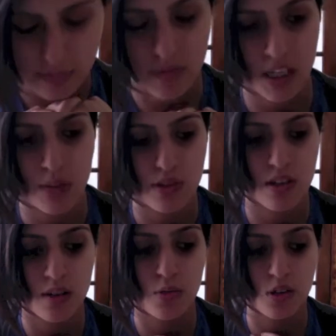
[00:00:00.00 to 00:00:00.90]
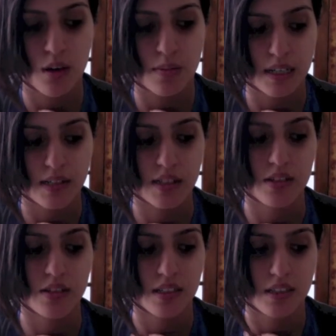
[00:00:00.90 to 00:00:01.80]
It was a lot more complex to
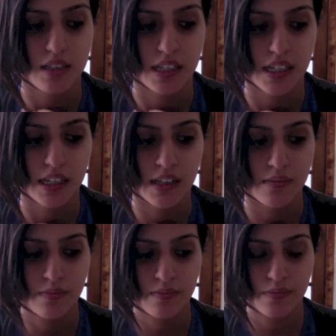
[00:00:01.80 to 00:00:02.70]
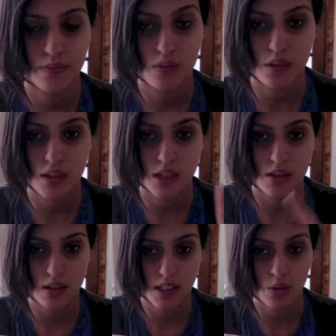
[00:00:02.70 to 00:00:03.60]
use than the
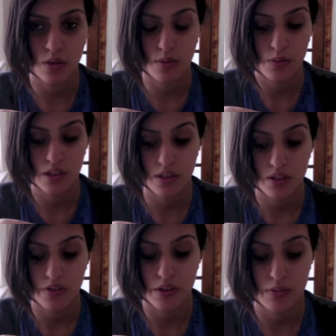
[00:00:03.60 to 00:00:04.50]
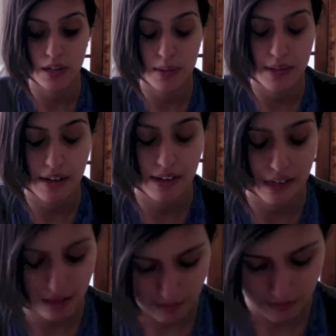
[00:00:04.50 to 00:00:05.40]
equipment we used for the
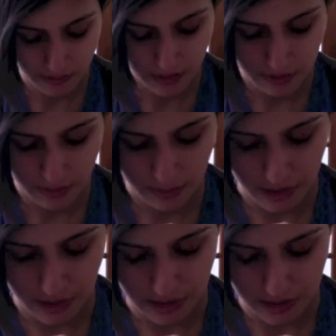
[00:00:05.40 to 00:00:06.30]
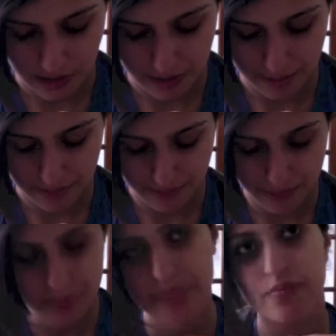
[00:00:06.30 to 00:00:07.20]
preliminary, but
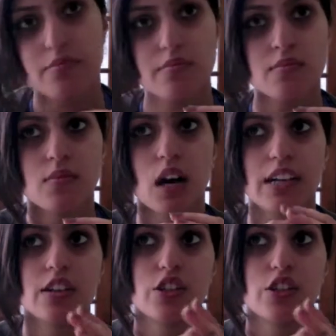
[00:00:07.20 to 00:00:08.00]
I got